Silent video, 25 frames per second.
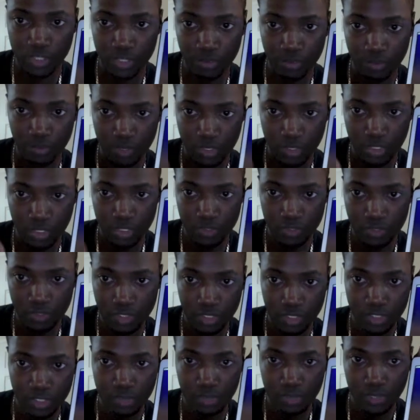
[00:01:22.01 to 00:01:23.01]
but just to
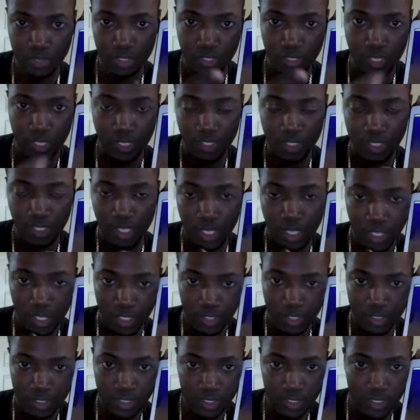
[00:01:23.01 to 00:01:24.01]
display that it
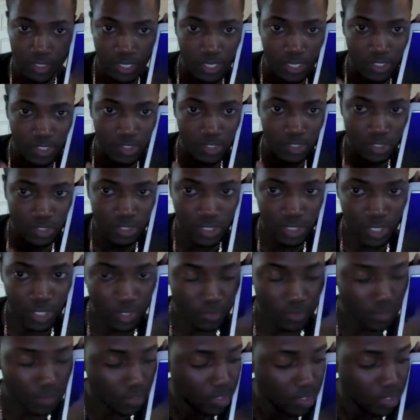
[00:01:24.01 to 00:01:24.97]
did add to the cloud.